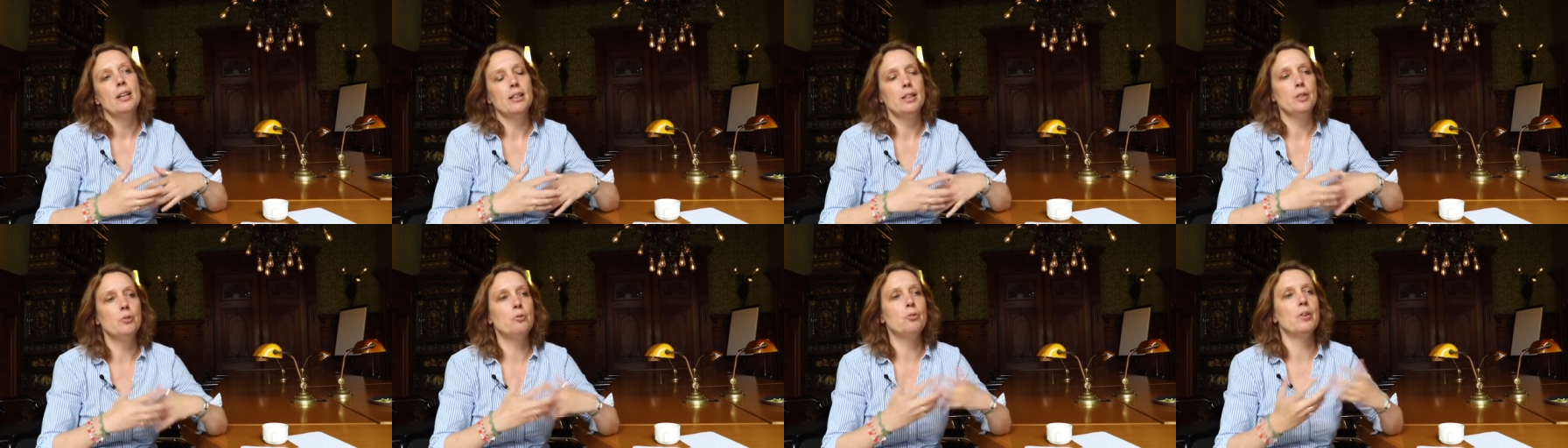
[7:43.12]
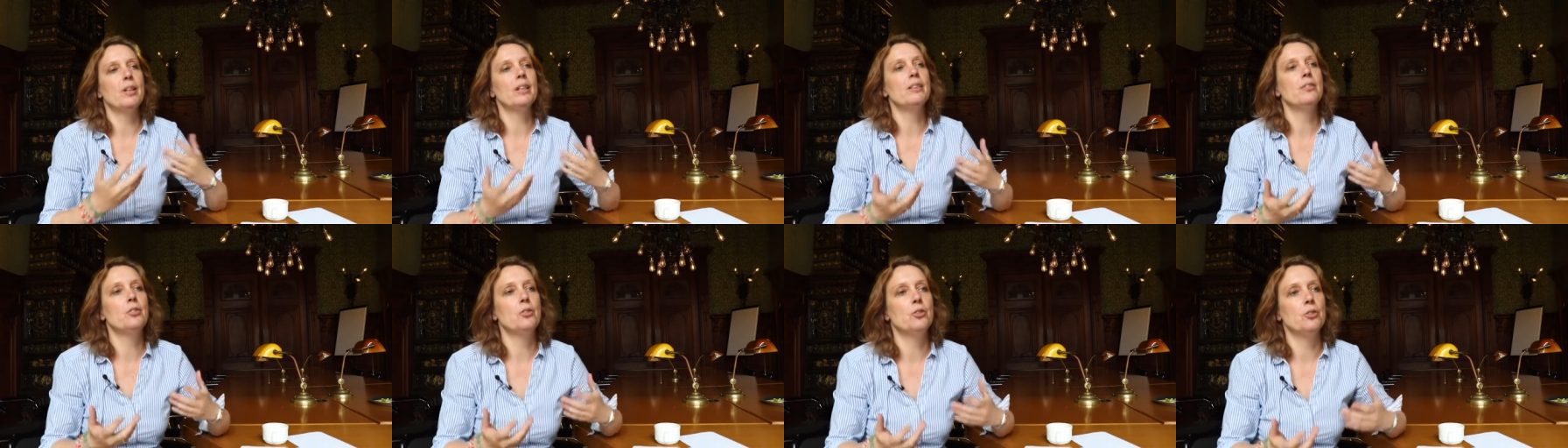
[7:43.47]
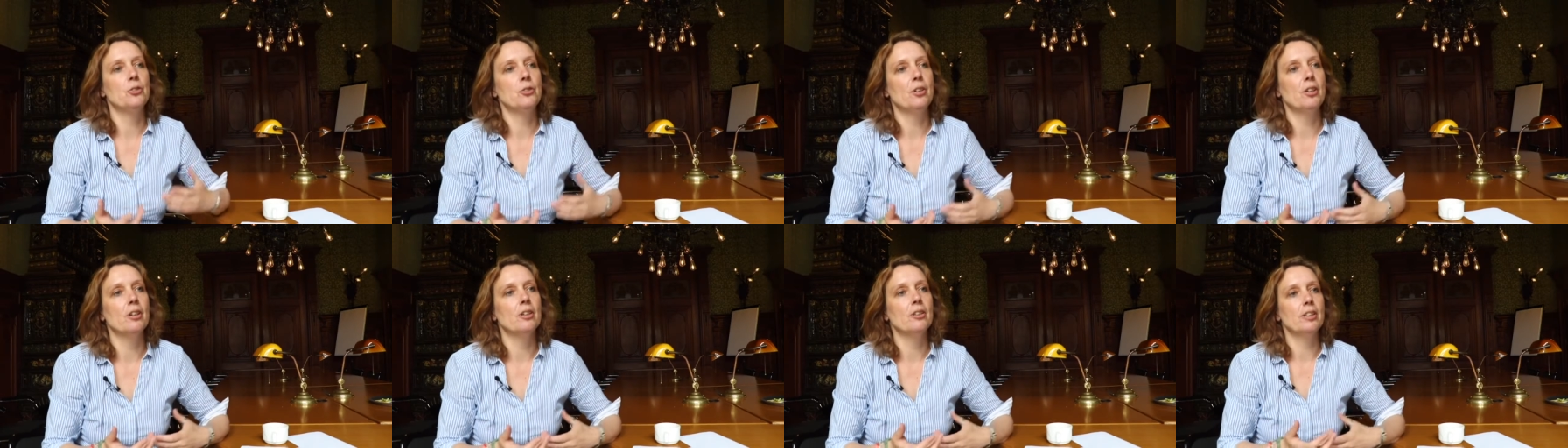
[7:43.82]
an event
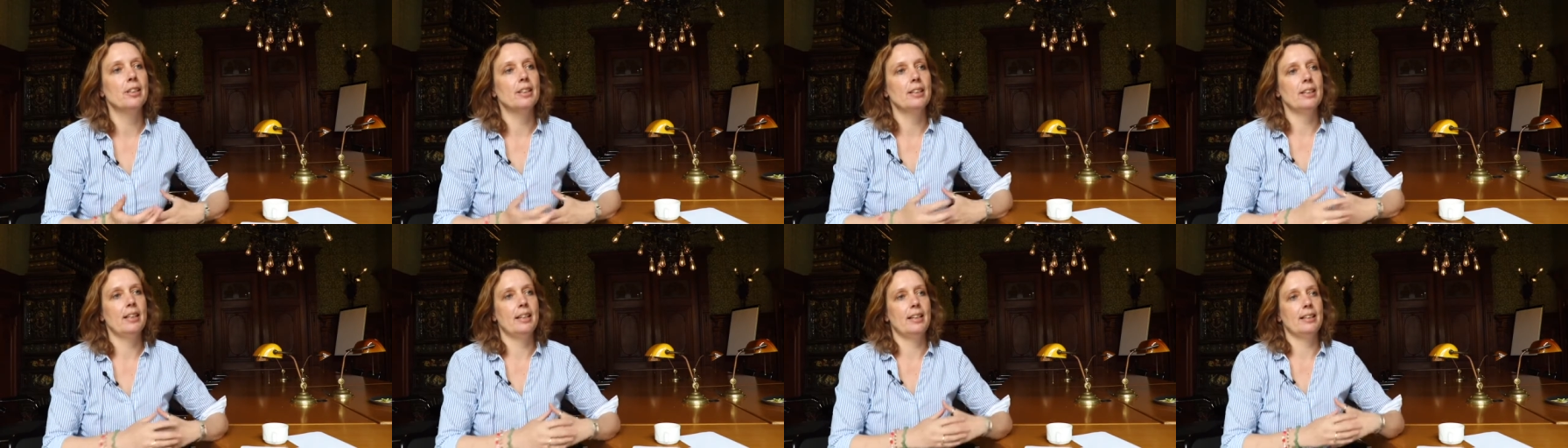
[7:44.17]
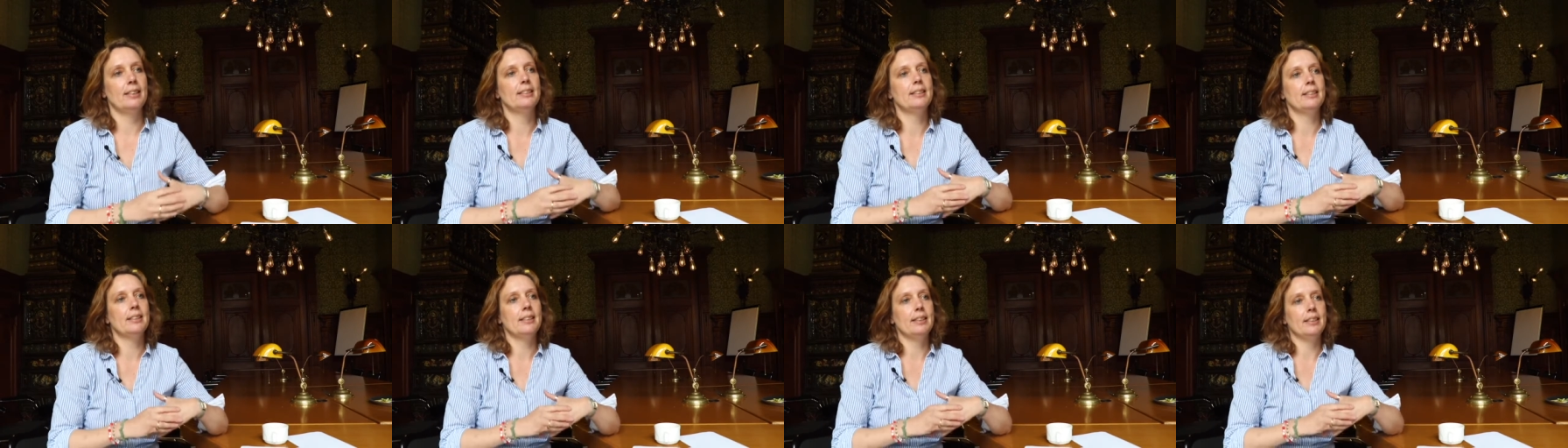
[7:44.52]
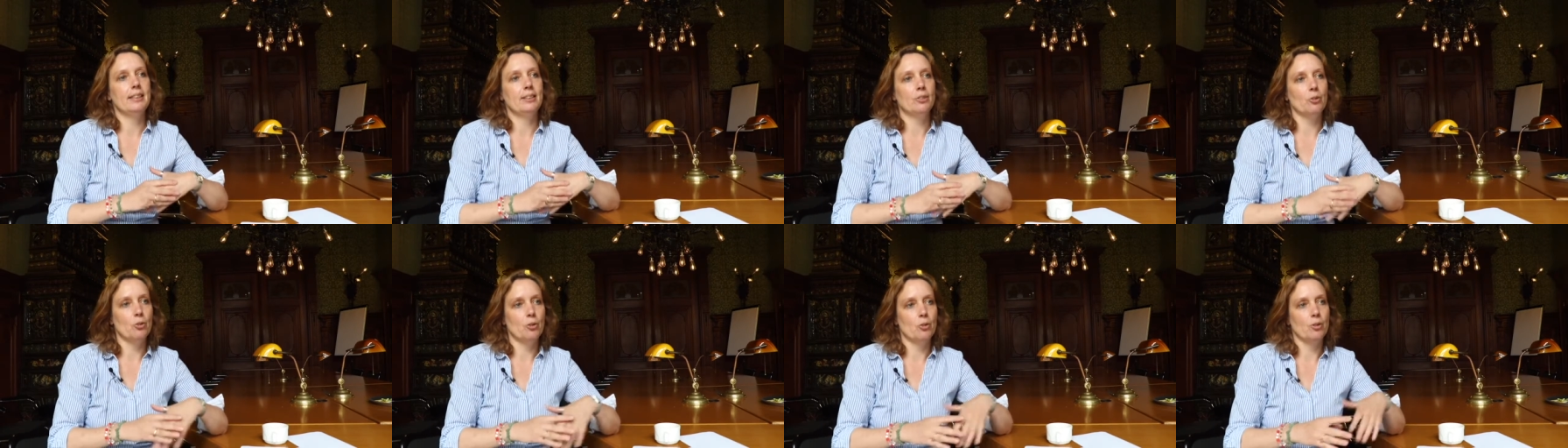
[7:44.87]
you're
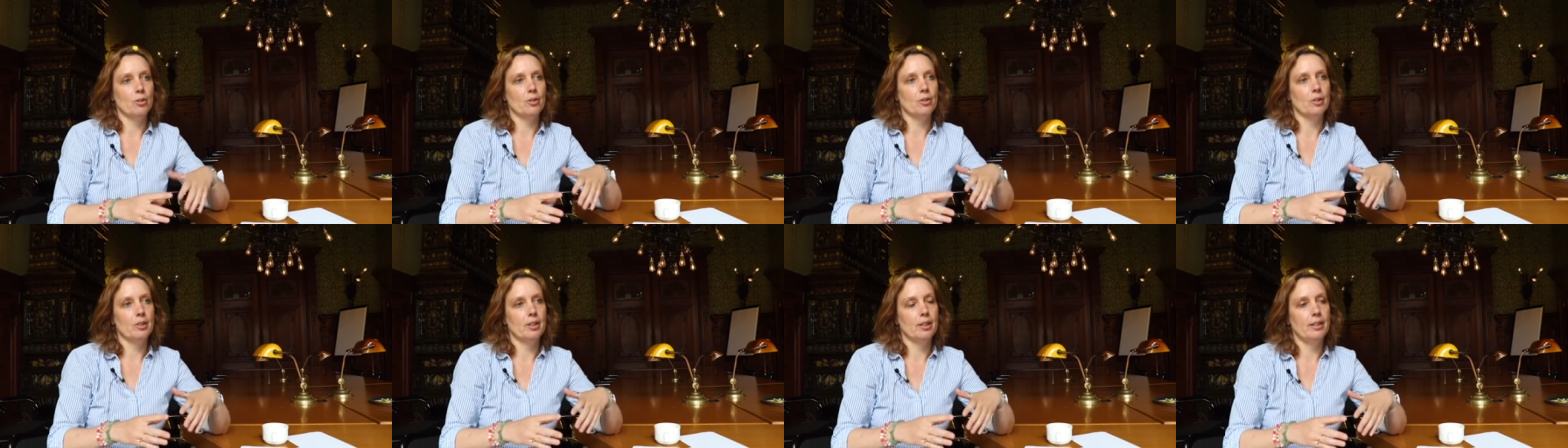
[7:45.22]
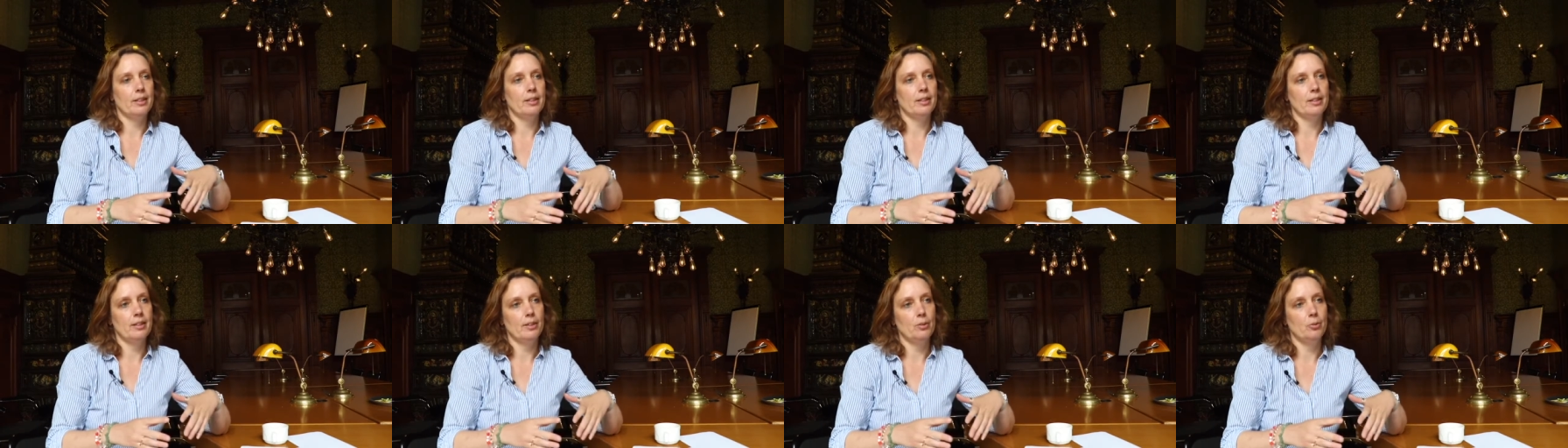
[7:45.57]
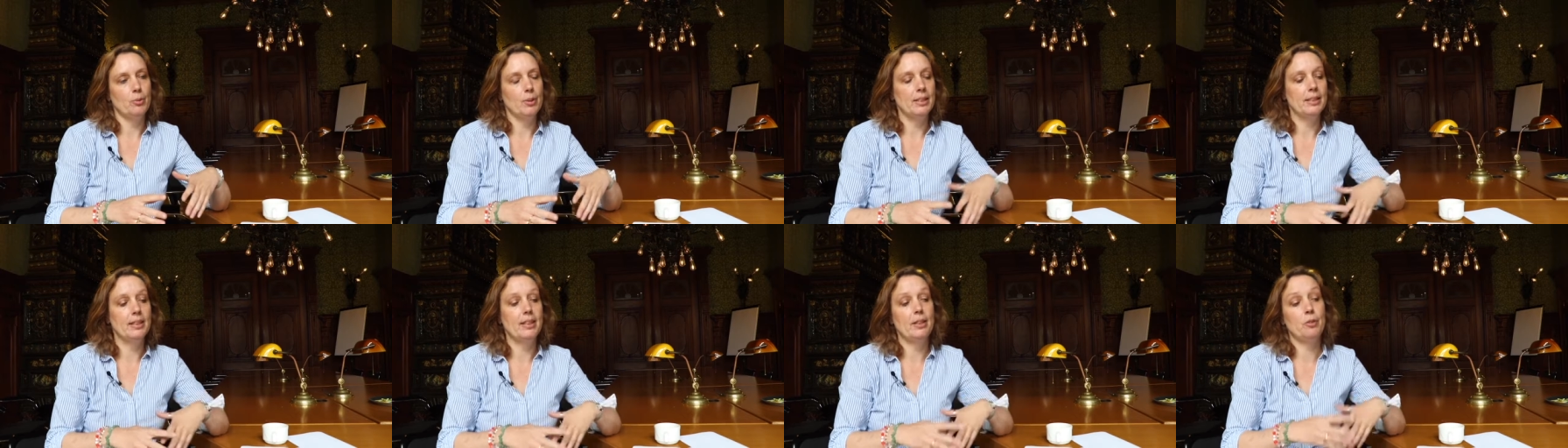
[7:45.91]
organizing or uh,
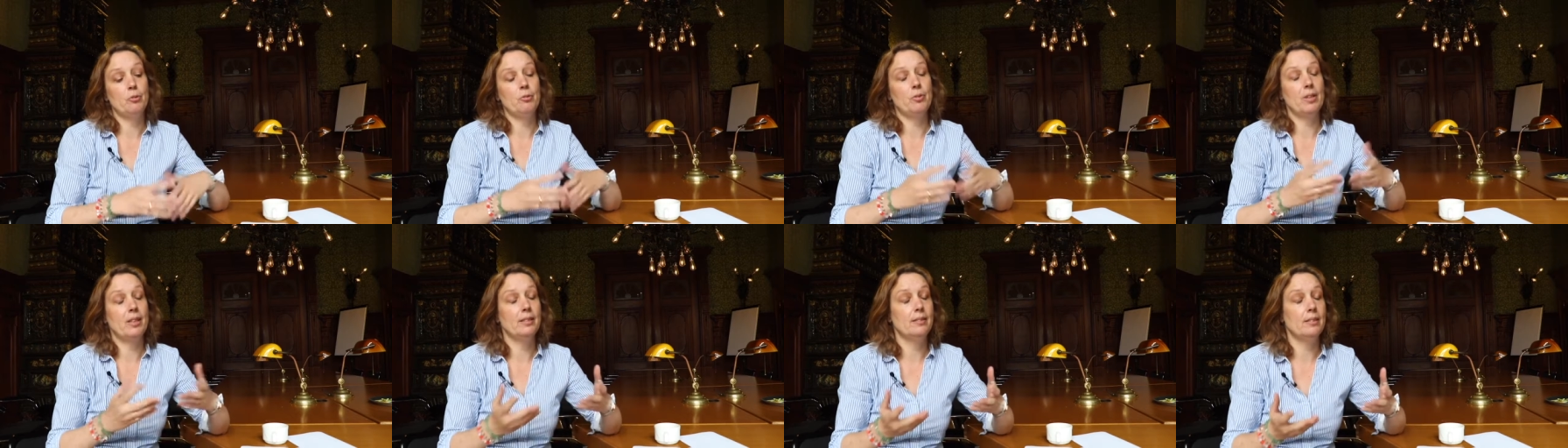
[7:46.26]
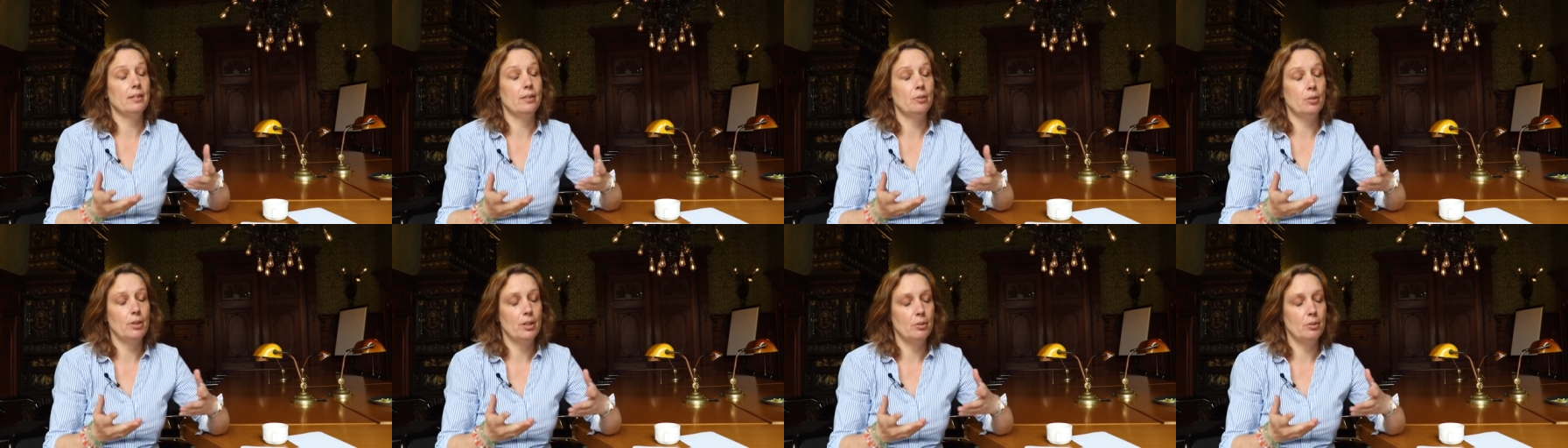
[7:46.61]
when the event,